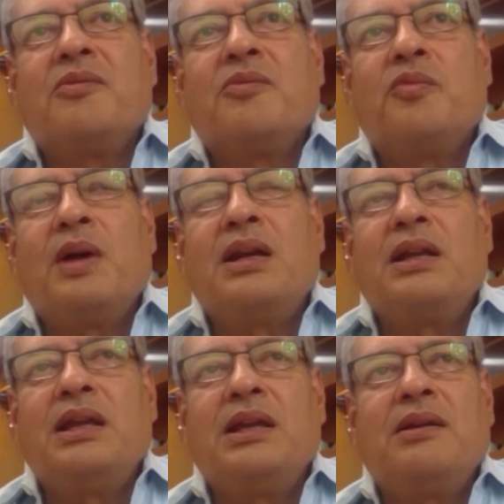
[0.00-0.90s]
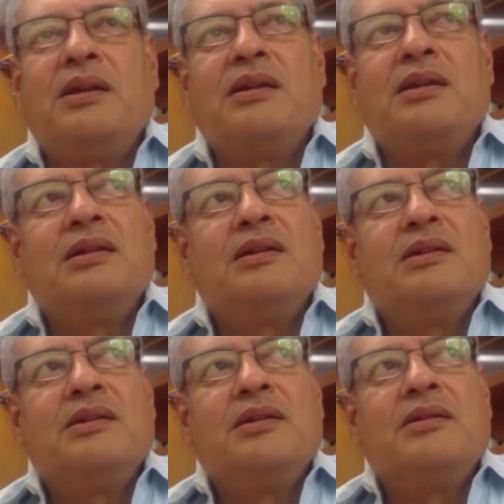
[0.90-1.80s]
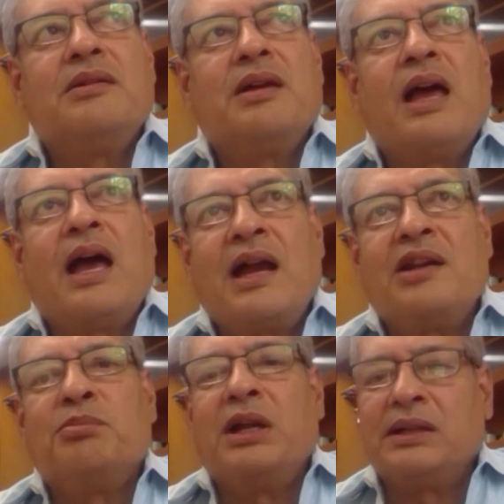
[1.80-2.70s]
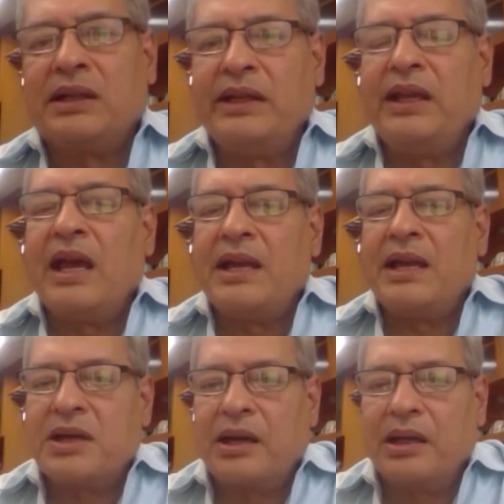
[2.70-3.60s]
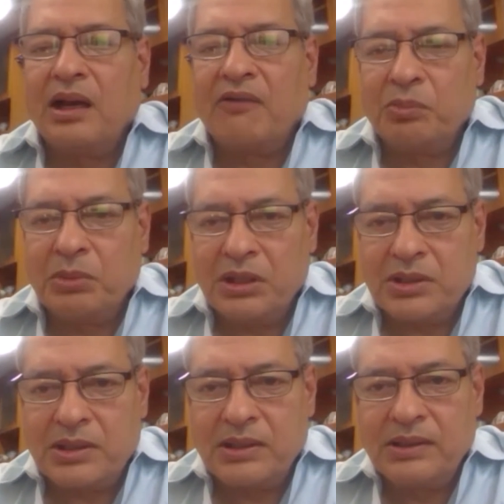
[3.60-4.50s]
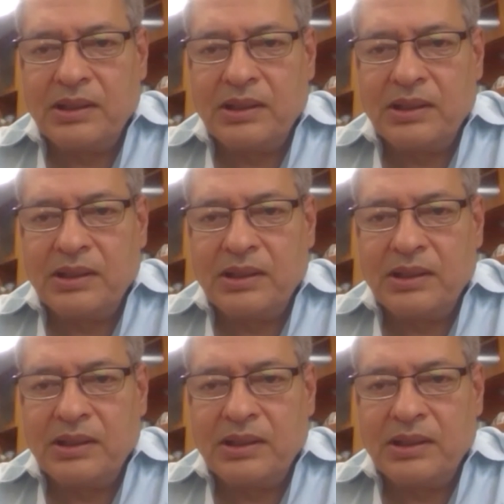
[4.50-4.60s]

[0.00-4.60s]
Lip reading: very adamantly anti-government.